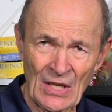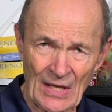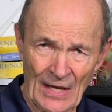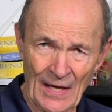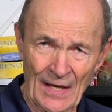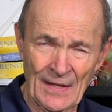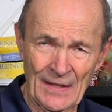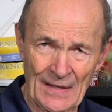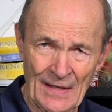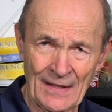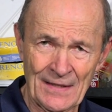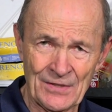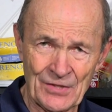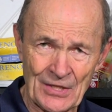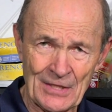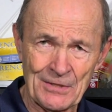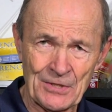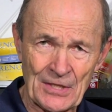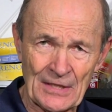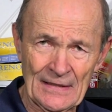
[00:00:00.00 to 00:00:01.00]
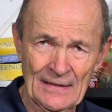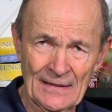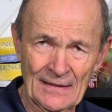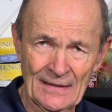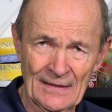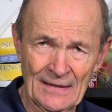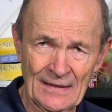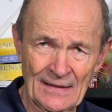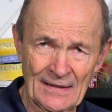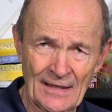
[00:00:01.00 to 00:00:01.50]
Yeah, yeah, seriously.
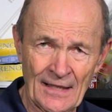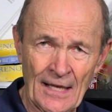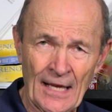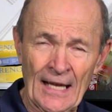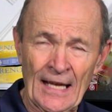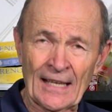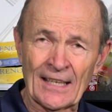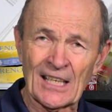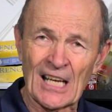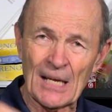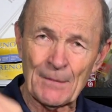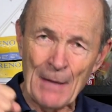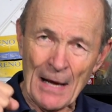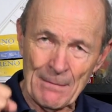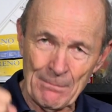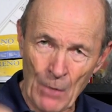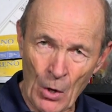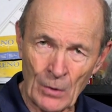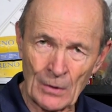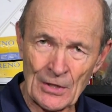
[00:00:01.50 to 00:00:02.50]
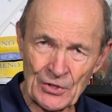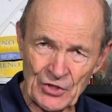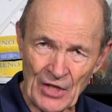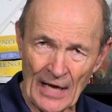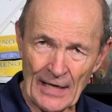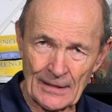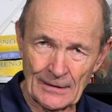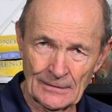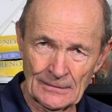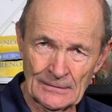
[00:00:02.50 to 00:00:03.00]
Get on my
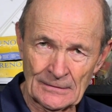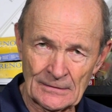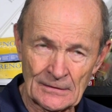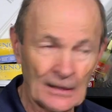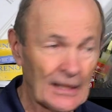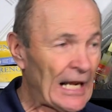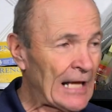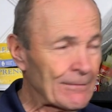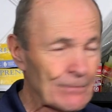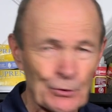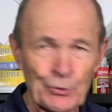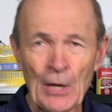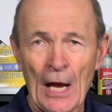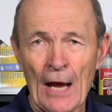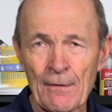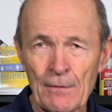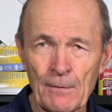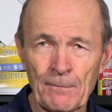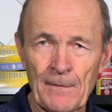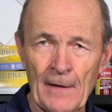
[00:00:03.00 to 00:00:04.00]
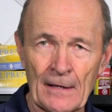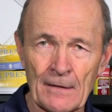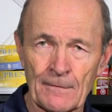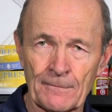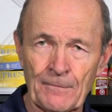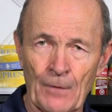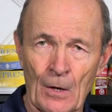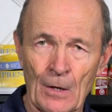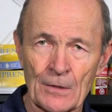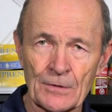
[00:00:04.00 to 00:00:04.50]
motorcycle, and I would drive to
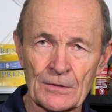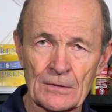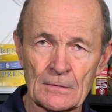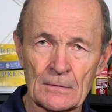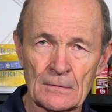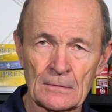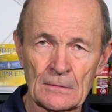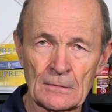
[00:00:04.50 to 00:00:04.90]
Fenelon Falls.